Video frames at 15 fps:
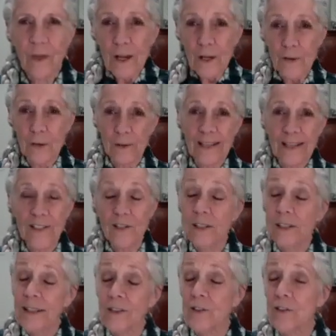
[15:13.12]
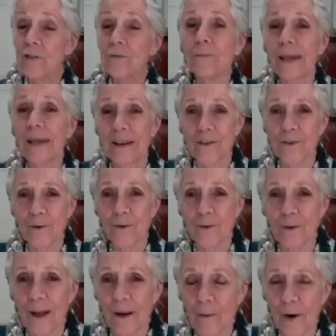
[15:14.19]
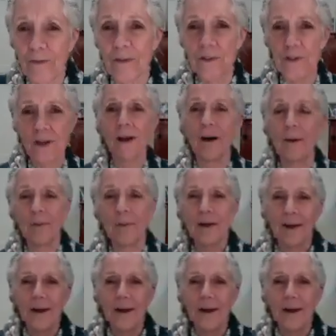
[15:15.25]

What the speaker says: So let's because Ula brought this up,